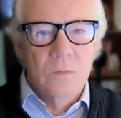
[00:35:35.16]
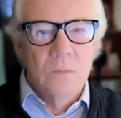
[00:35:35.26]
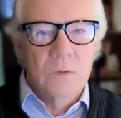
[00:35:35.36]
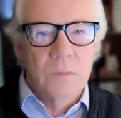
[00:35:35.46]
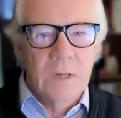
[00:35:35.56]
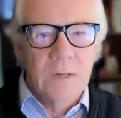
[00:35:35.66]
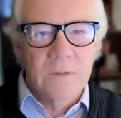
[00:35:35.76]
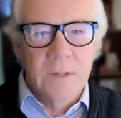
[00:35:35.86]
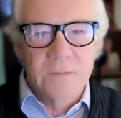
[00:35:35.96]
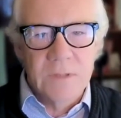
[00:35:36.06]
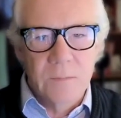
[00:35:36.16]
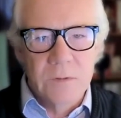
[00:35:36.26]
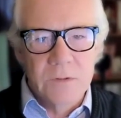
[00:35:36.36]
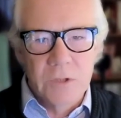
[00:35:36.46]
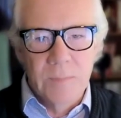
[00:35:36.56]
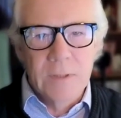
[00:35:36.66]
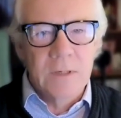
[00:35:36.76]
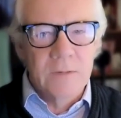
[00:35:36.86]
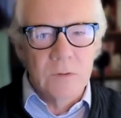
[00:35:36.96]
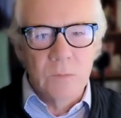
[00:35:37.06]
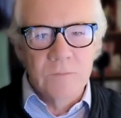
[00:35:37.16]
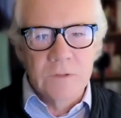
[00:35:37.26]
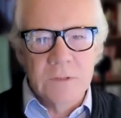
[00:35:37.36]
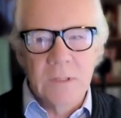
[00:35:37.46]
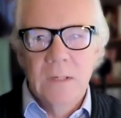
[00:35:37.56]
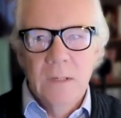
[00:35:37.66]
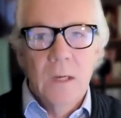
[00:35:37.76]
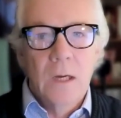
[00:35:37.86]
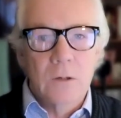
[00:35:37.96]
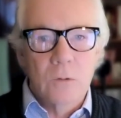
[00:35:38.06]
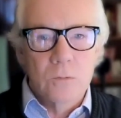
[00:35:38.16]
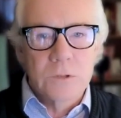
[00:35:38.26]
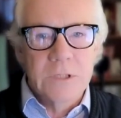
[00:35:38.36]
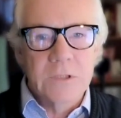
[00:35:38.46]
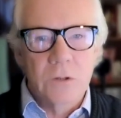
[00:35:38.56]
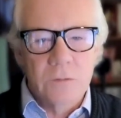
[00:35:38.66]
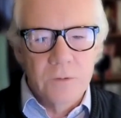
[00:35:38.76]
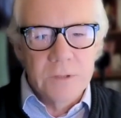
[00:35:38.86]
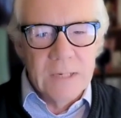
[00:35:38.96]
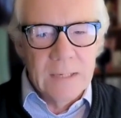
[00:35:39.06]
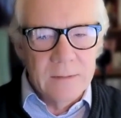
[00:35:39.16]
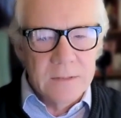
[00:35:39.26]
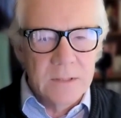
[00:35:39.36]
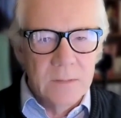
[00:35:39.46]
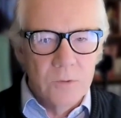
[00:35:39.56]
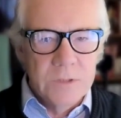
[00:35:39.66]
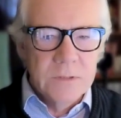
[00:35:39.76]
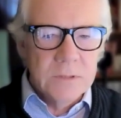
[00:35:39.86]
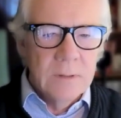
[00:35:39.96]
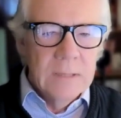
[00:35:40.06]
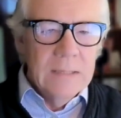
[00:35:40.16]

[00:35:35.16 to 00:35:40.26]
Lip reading: one would have to have some concern about, given we've just outlawed TikTok for exactly the same reasons.